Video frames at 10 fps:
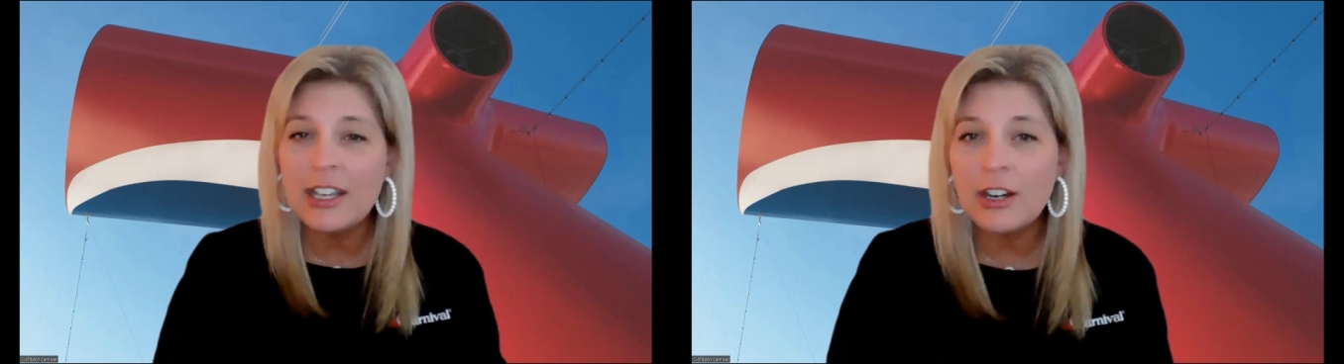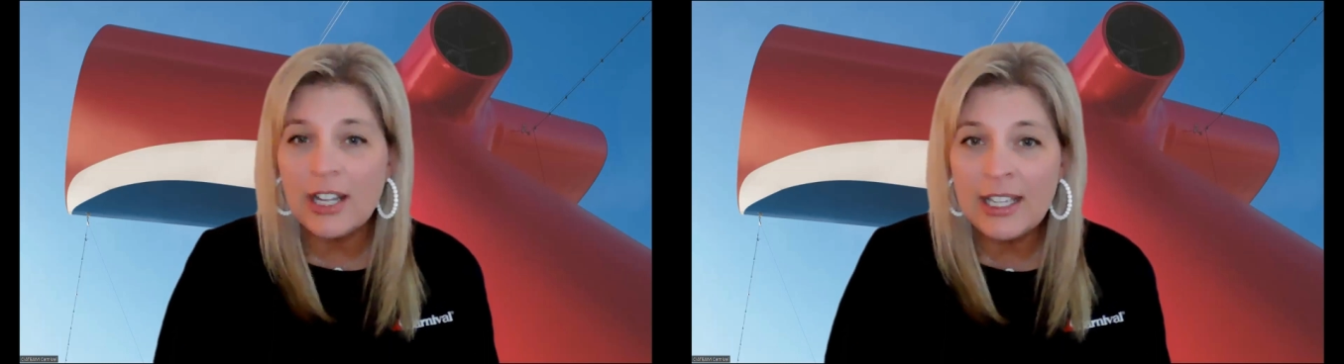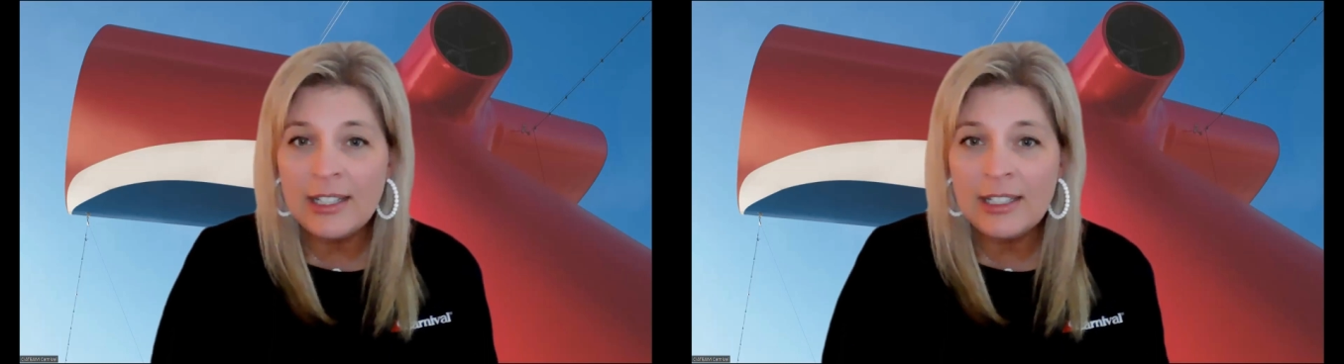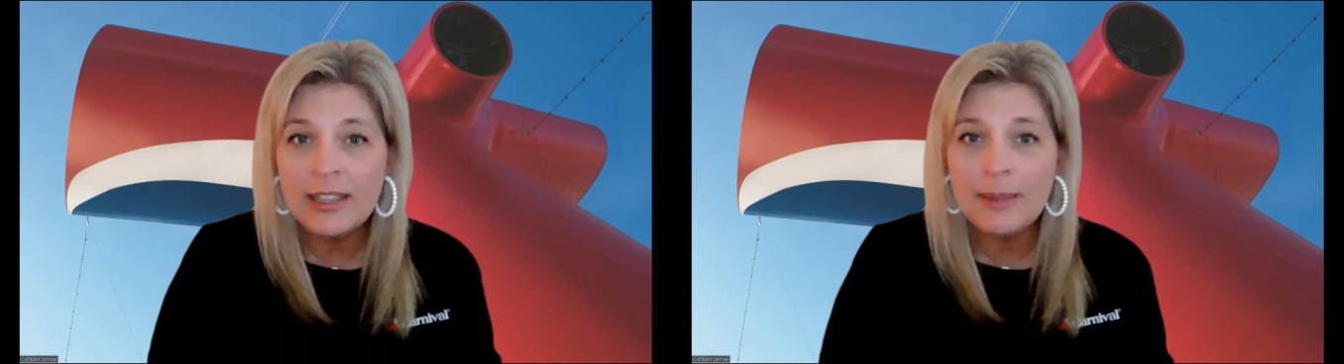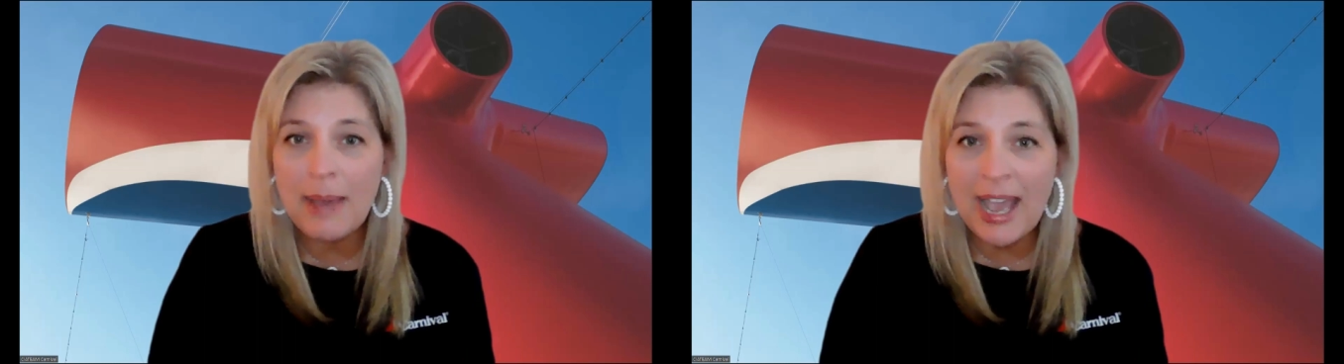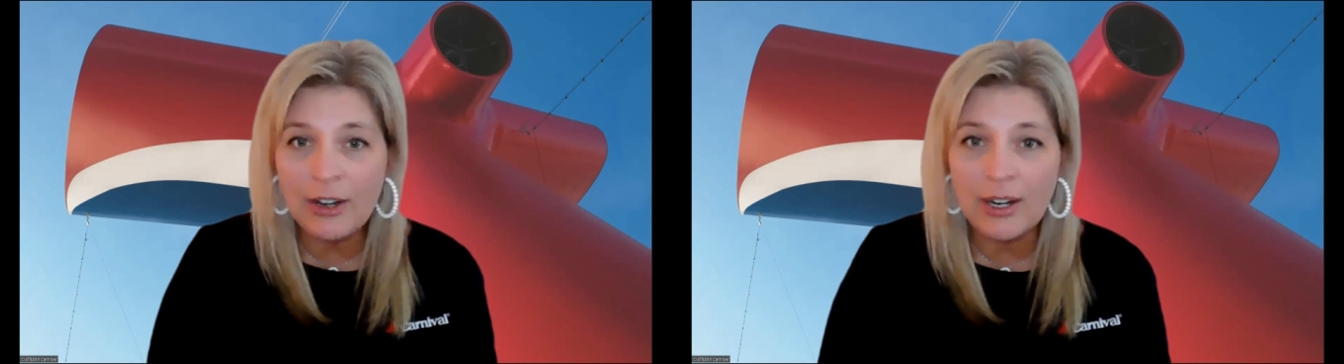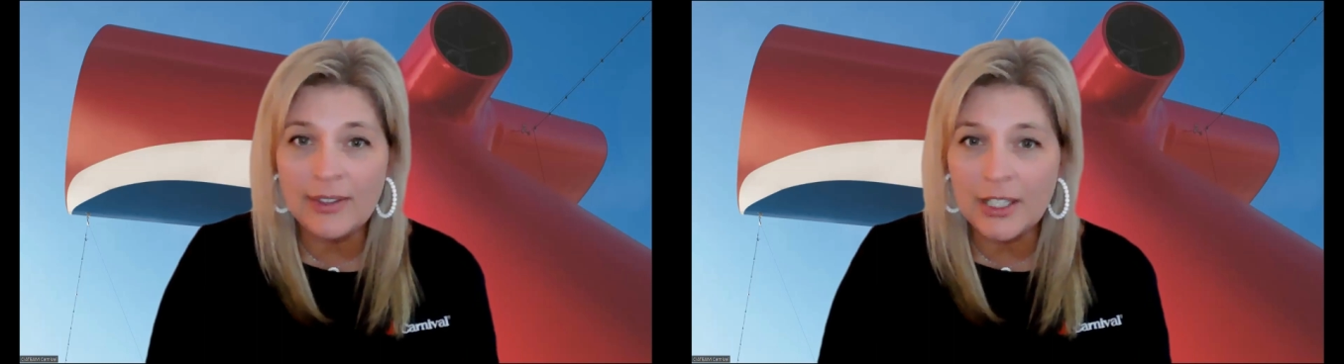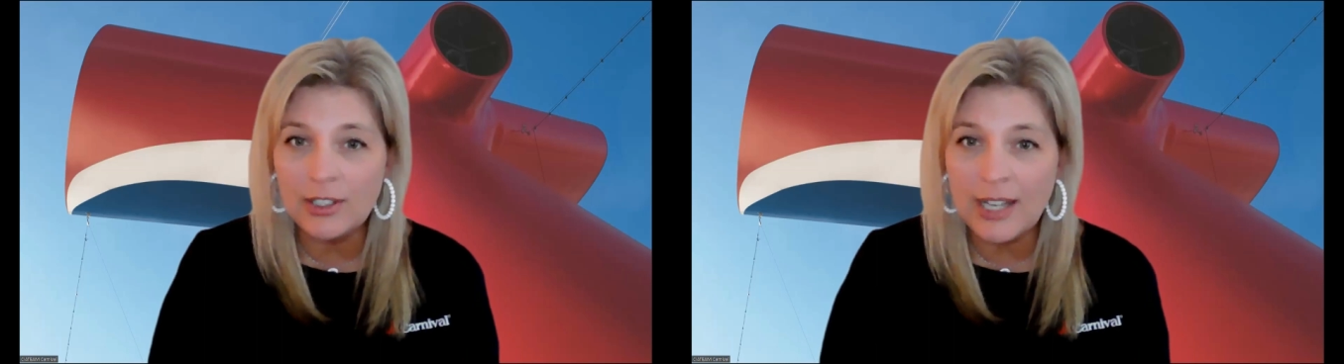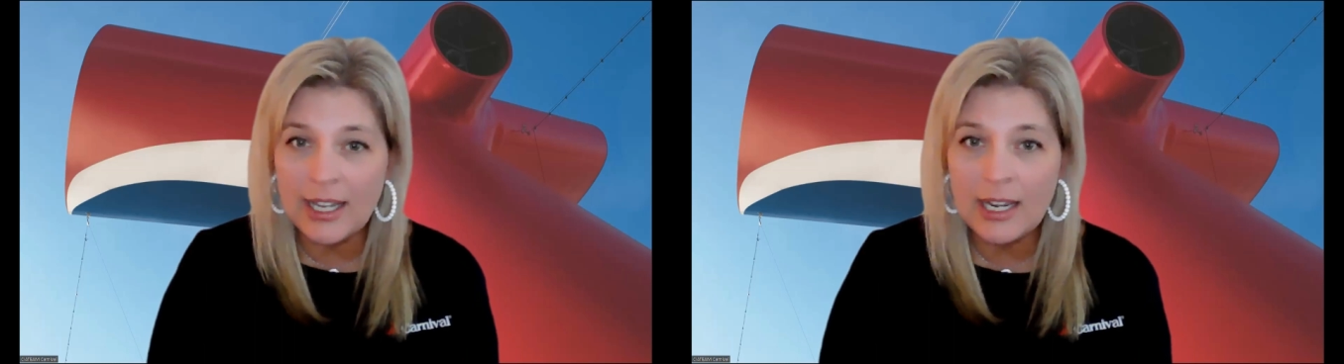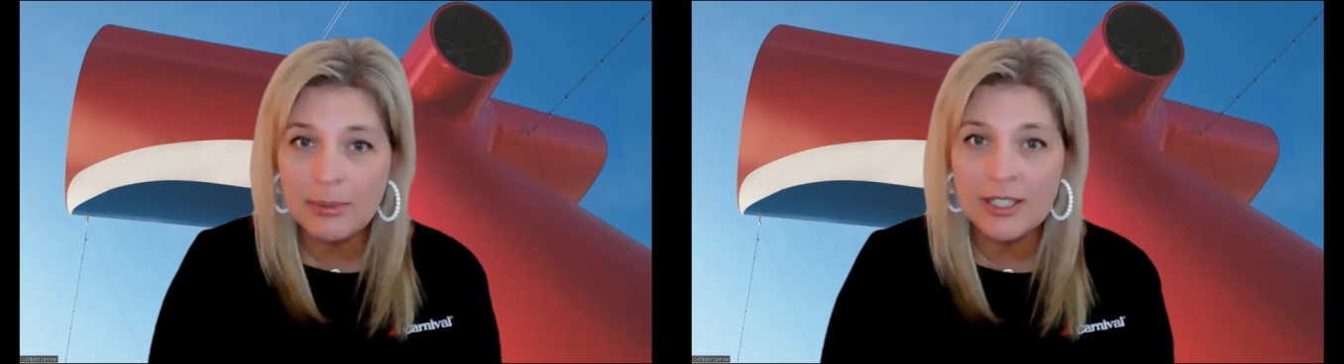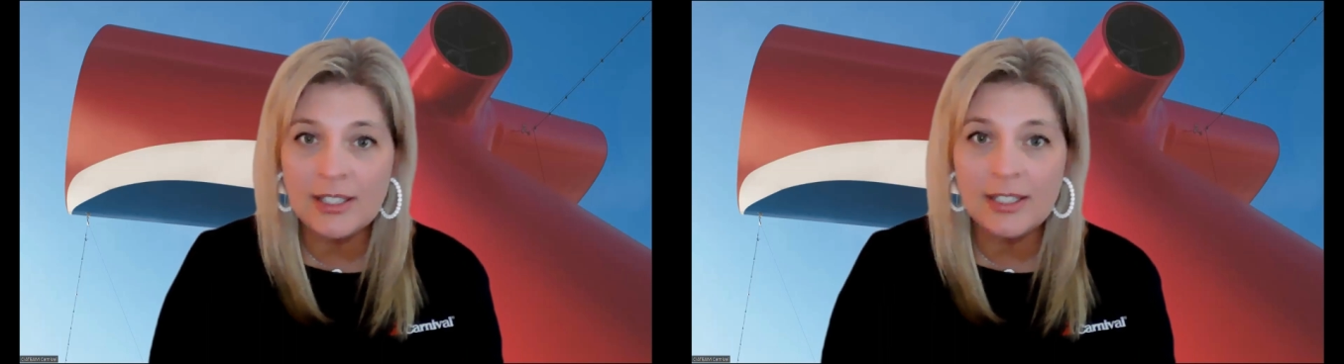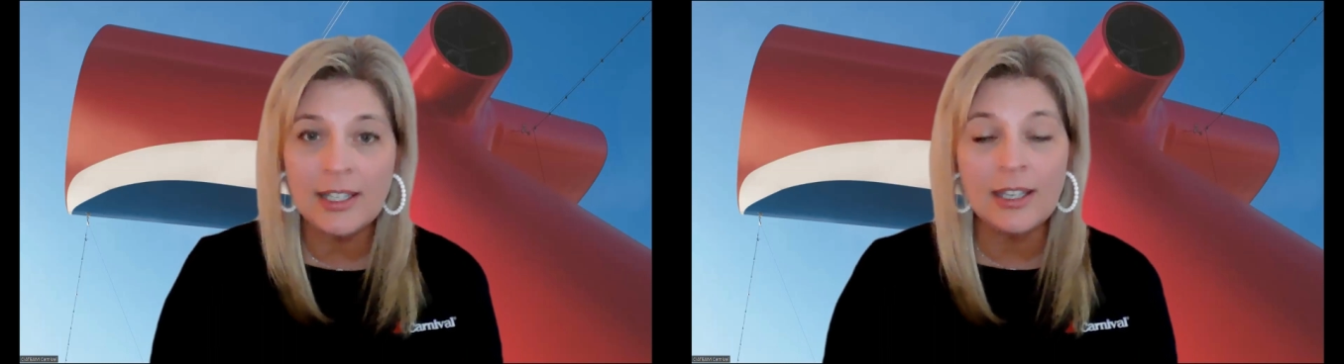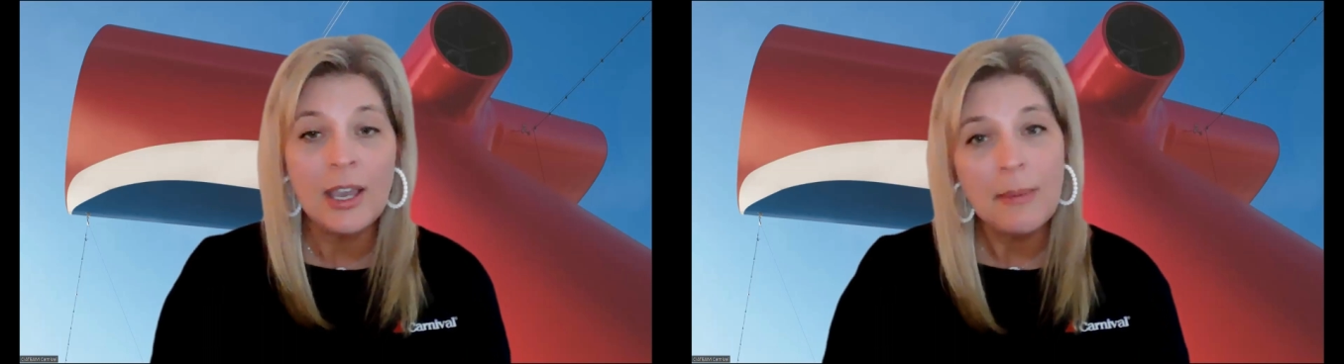that are hidden in the background that you're not able to see,